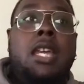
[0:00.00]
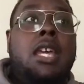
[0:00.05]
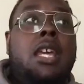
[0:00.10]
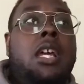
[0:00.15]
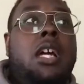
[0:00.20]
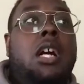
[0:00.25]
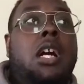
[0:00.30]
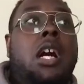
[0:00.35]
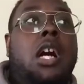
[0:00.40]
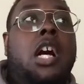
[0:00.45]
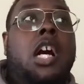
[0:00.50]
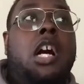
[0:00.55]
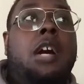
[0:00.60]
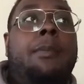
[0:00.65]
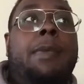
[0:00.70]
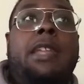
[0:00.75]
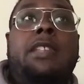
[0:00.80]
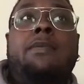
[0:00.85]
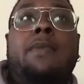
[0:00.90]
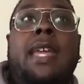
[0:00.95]

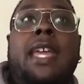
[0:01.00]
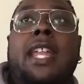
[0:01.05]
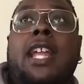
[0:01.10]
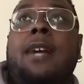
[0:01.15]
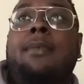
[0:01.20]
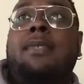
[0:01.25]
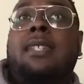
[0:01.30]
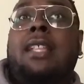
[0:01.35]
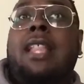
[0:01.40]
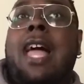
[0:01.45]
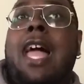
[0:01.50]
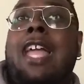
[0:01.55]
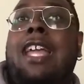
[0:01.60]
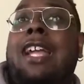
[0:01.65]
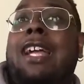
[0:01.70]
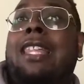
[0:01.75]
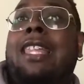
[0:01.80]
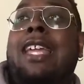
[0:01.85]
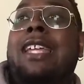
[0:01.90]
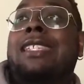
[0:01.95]
It's been up to like
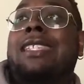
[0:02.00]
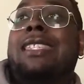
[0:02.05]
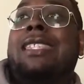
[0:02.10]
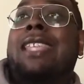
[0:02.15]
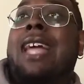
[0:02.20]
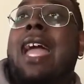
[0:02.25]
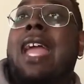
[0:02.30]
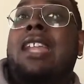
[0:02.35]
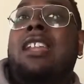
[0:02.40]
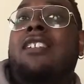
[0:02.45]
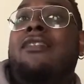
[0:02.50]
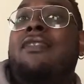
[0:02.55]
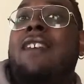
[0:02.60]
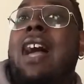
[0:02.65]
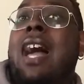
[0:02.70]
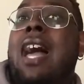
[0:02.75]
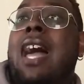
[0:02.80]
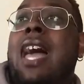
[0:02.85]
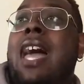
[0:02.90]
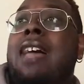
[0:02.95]
at least
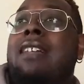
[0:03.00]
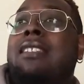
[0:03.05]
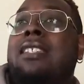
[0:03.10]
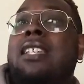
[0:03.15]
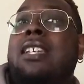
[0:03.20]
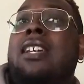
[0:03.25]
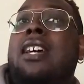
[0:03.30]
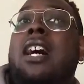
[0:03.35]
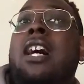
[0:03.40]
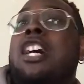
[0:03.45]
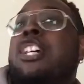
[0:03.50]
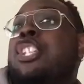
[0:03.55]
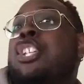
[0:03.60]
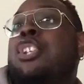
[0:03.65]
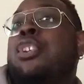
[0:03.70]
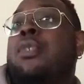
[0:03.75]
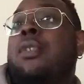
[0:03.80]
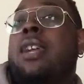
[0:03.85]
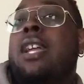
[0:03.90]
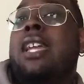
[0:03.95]
95 to 100
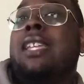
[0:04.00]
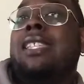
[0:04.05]
degrees